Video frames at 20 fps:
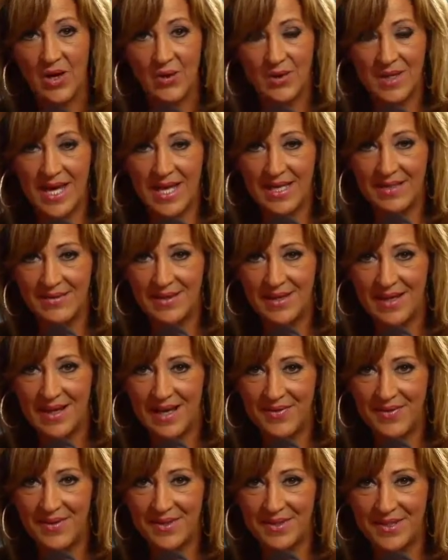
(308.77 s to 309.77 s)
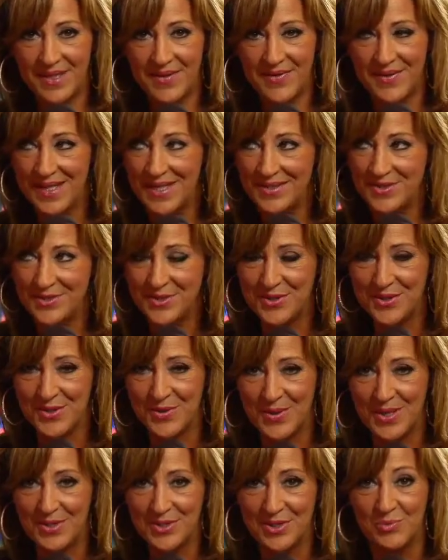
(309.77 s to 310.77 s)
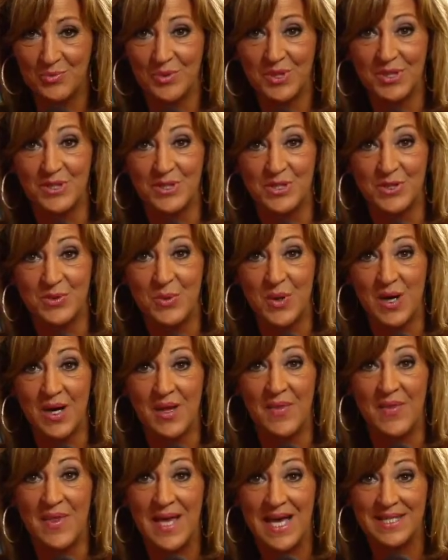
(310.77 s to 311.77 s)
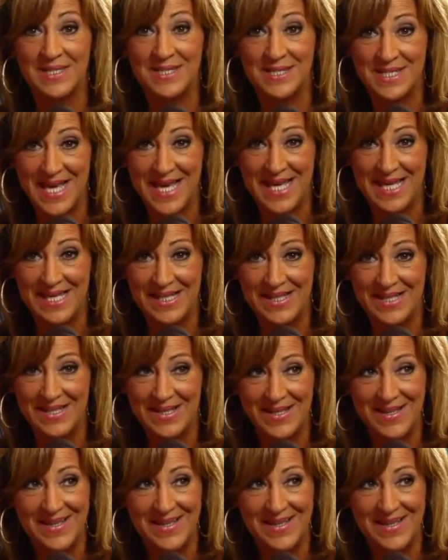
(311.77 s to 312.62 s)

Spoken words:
Okay, I think you got the answer to the question, what you do on that day,